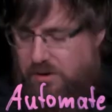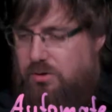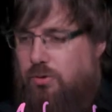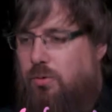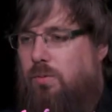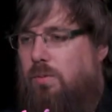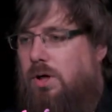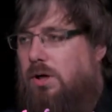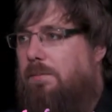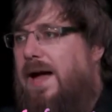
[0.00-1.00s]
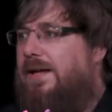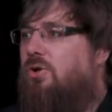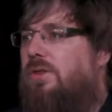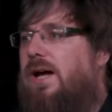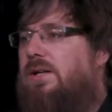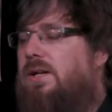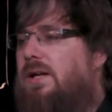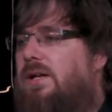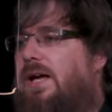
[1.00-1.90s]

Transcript: to um, act on that and then